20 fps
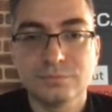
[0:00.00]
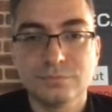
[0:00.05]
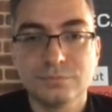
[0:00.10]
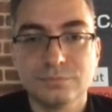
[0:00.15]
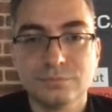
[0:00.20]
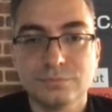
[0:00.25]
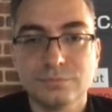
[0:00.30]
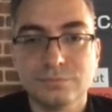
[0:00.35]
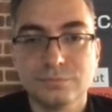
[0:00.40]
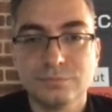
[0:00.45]

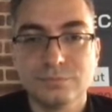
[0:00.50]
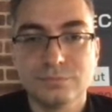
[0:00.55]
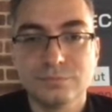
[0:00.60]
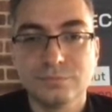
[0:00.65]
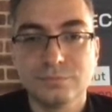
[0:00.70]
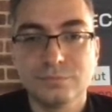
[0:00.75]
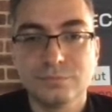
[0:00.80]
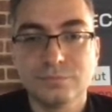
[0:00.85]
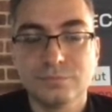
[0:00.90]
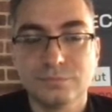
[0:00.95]

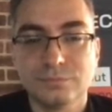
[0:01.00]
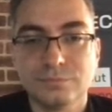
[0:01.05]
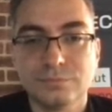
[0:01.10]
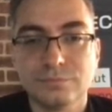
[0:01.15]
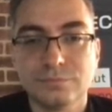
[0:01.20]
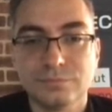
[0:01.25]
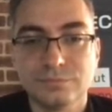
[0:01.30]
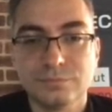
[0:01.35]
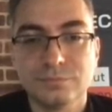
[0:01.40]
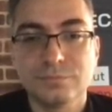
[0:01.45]

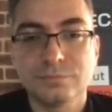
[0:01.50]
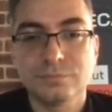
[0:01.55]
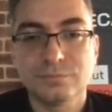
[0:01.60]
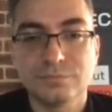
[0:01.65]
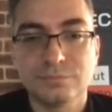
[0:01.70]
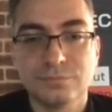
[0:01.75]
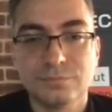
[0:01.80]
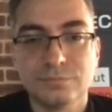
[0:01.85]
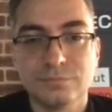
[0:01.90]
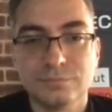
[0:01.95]

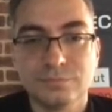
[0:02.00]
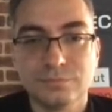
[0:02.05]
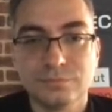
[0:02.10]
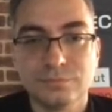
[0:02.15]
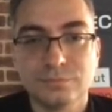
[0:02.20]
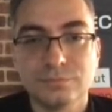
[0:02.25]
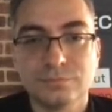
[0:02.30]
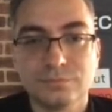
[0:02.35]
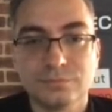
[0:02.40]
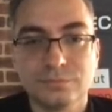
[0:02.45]

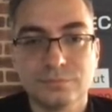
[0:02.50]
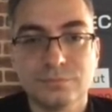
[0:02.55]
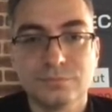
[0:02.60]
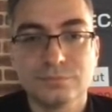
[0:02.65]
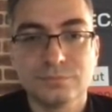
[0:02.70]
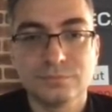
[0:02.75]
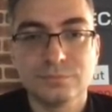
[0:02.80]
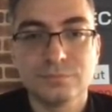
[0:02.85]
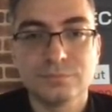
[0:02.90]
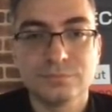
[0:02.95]

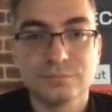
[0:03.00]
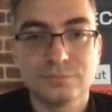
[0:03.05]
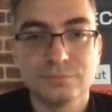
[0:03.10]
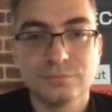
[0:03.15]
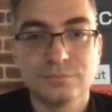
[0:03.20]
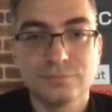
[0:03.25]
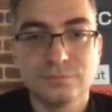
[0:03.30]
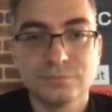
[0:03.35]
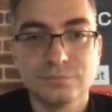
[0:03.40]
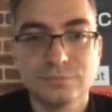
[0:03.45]

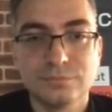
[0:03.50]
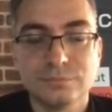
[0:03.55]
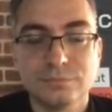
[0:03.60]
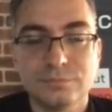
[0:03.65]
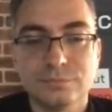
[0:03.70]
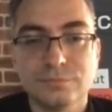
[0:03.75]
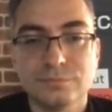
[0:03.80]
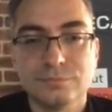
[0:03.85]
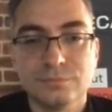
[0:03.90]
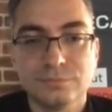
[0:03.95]

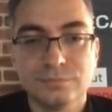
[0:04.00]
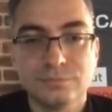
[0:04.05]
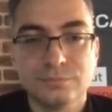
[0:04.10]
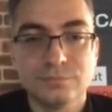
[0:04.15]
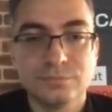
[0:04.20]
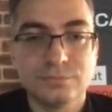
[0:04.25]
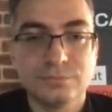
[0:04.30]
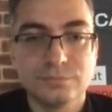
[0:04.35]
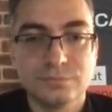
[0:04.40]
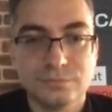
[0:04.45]

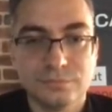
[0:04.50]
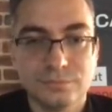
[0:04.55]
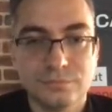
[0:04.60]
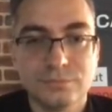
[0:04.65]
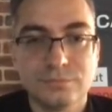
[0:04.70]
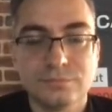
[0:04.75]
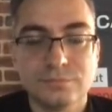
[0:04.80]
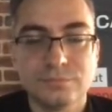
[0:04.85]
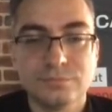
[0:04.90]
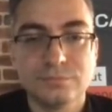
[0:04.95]

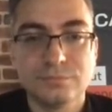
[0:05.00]
(not speaking)